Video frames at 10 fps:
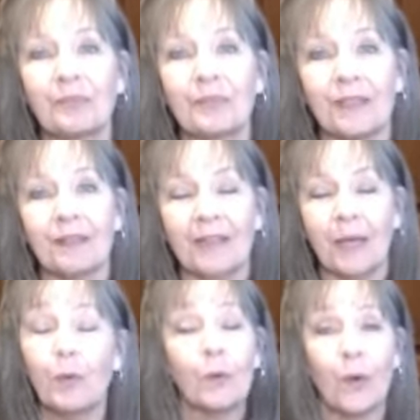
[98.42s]
they
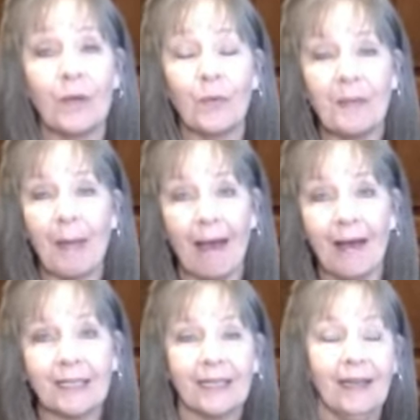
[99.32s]
went way, way
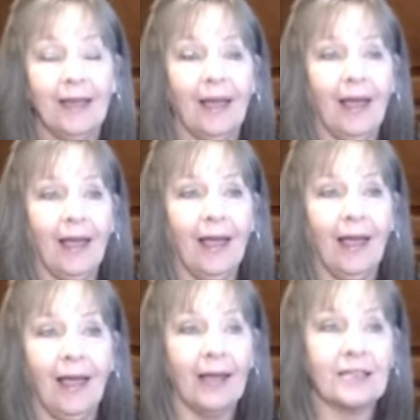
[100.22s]
back,
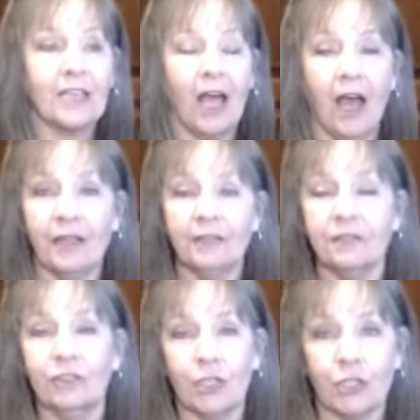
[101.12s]
and I
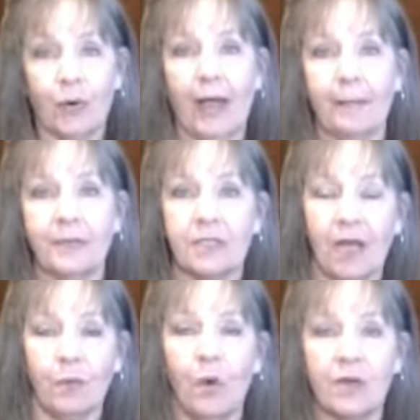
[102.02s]
just so happens I
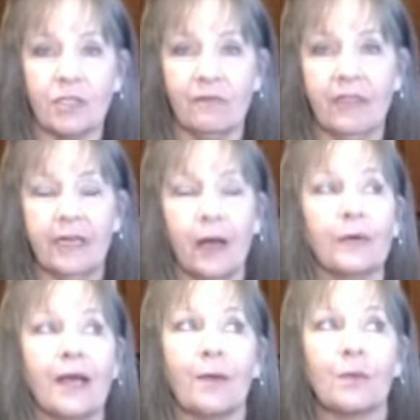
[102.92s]
watched the video, and
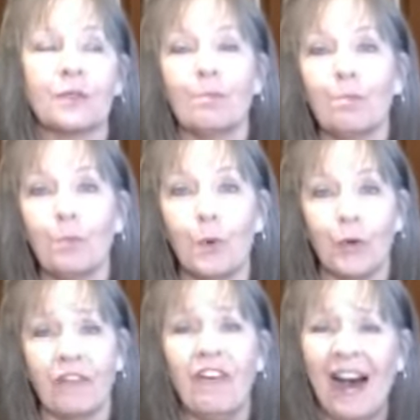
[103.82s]
I was
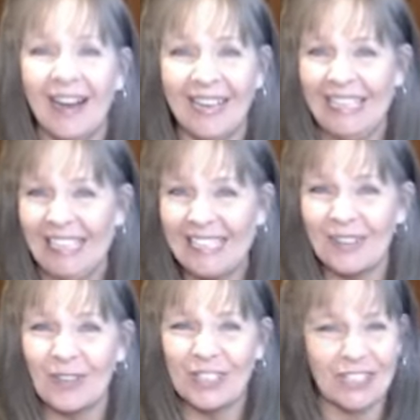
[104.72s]
mortified. It
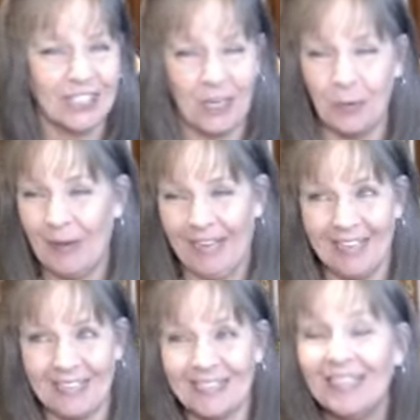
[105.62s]
was so
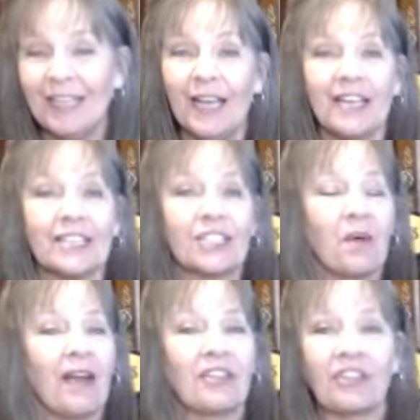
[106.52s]
bad. So I
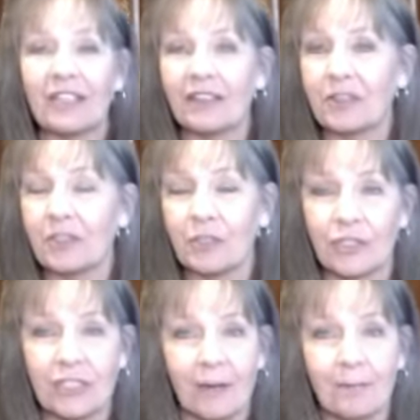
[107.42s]
think that there's
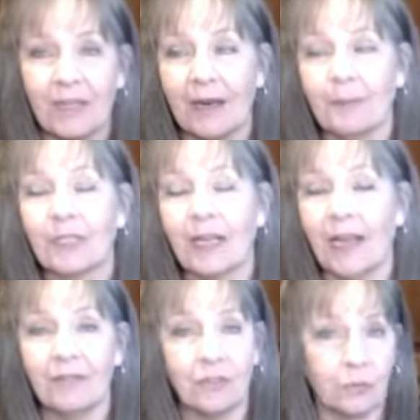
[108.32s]
some that I'm going to have
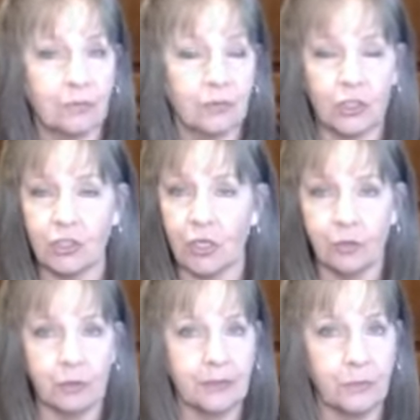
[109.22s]
to just
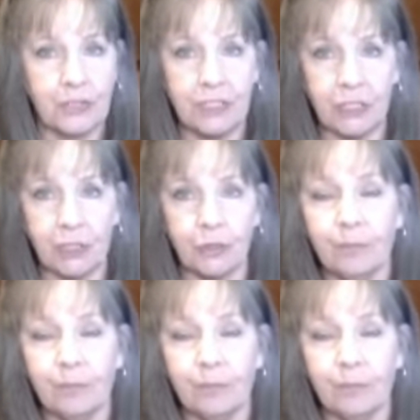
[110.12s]
totally redo.